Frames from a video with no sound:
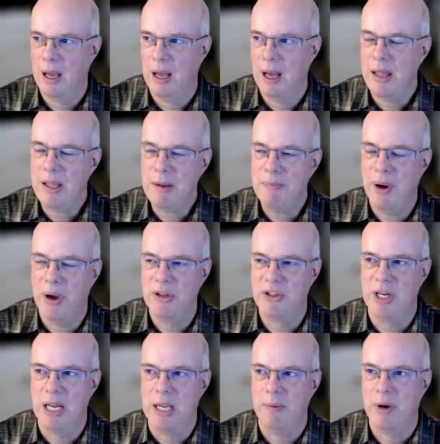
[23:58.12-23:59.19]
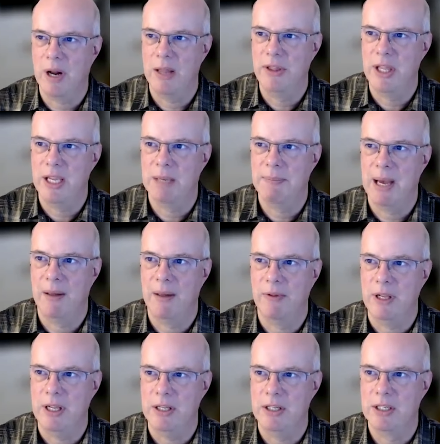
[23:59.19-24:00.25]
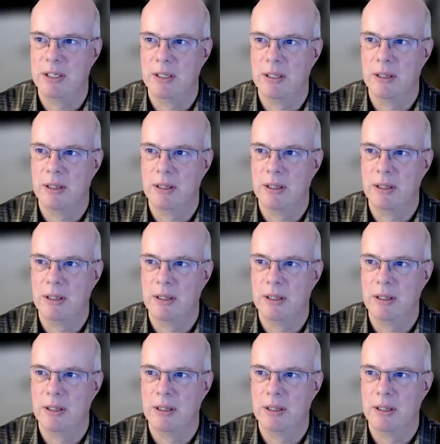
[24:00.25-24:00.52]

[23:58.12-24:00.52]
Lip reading: I think personally, when I think about these